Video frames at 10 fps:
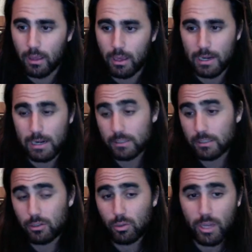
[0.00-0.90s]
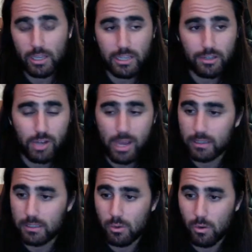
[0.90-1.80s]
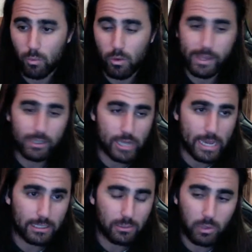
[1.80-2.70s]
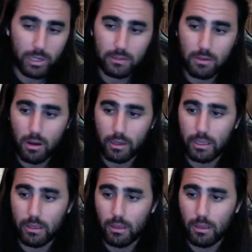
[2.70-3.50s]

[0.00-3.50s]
And honestly, 2 days at Jackson, or 1 at Jackson, 1 at Targhee.